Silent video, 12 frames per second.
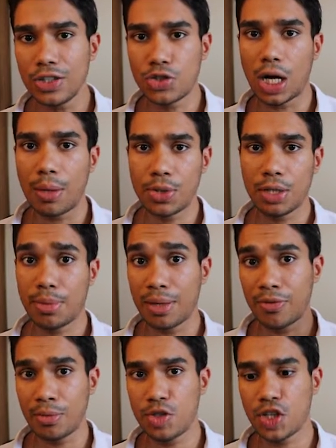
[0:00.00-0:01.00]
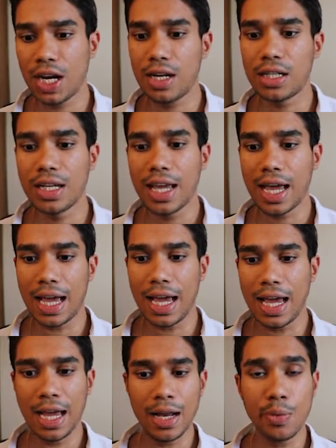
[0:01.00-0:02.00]
drop ship them from China
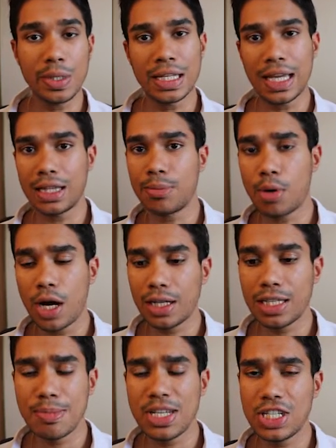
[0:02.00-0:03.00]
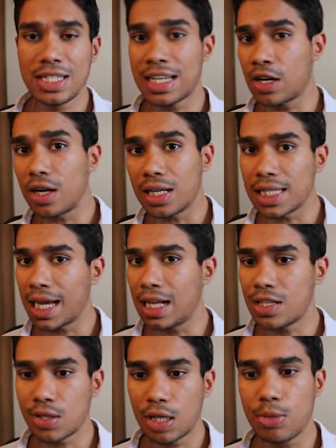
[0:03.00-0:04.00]
and we can get the product images and all
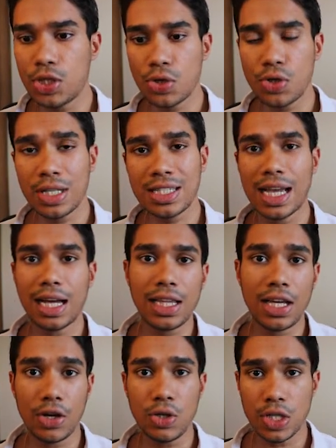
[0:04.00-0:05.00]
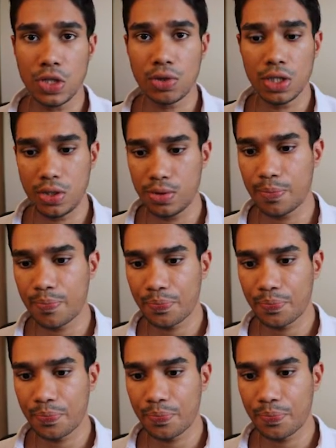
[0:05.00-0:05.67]
that. So let me show you exactly how you can do it too.